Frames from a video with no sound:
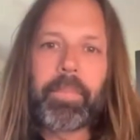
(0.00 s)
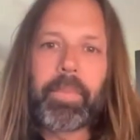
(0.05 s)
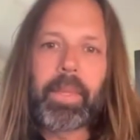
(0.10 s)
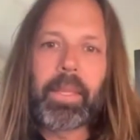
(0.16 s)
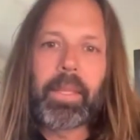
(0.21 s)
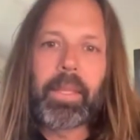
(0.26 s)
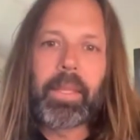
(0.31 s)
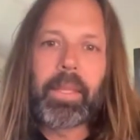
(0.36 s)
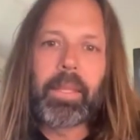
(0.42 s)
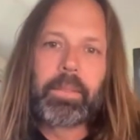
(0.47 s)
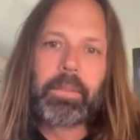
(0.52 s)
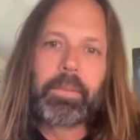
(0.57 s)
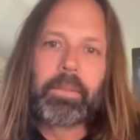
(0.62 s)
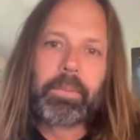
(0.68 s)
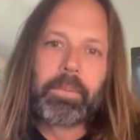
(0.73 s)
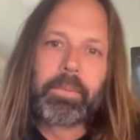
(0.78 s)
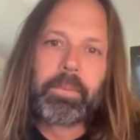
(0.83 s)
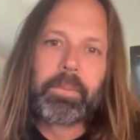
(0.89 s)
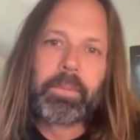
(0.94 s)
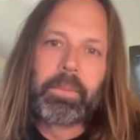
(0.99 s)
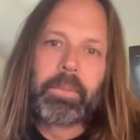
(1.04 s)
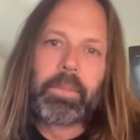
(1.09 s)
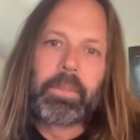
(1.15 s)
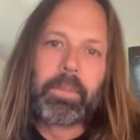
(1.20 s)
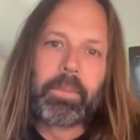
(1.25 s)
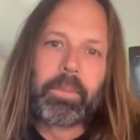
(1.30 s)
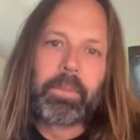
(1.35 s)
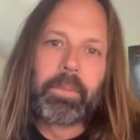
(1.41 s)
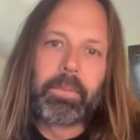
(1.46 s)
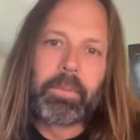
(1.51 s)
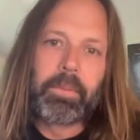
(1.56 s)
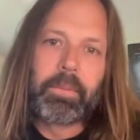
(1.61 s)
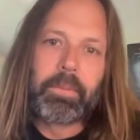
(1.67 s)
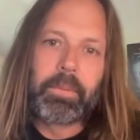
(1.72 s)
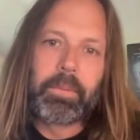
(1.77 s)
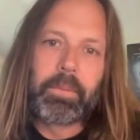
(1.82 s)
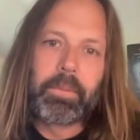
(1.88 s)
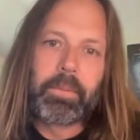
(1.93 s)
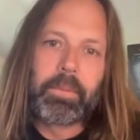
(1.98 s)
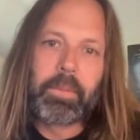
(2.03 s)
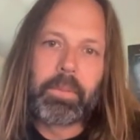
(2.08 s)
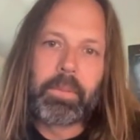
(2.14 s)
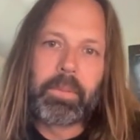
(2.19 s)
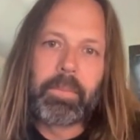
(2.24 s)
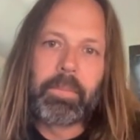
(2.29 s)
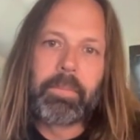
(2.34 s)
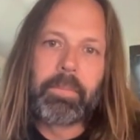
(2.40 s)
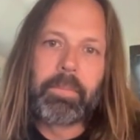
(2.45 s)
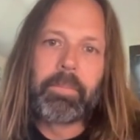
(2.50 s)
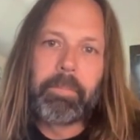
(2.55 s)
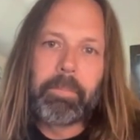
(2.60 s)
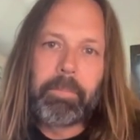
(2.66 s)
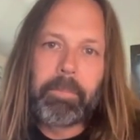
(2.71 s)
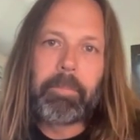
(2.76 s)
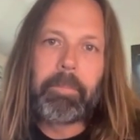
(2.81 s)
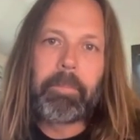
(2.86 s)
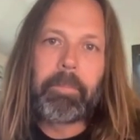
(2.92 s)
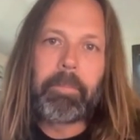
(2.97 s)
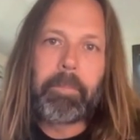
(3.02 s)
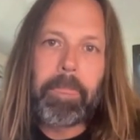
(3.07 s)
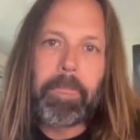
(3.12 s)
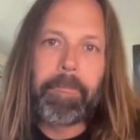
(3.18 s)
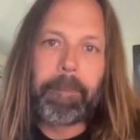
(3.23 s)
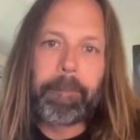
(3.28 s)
(not speaking)